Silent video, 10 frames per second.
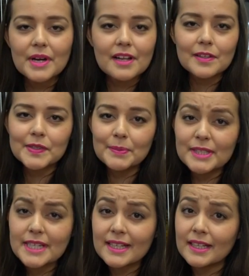But I'll only
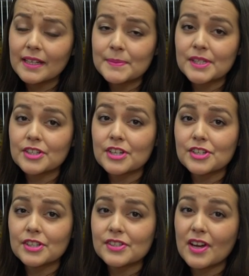be taking name
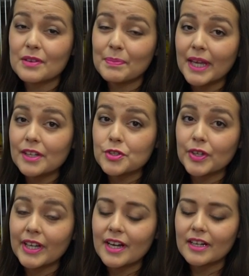suggestions on
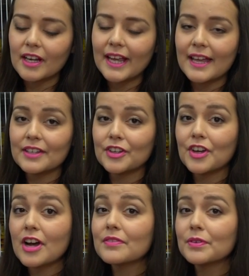Patreon and
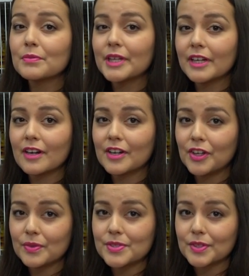not from here
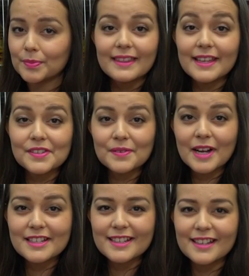on YouTube. Thanks for
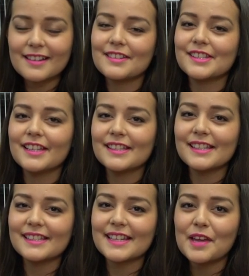watching, and I'll see you guys
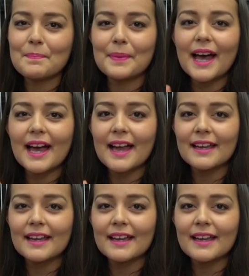next time. Bye!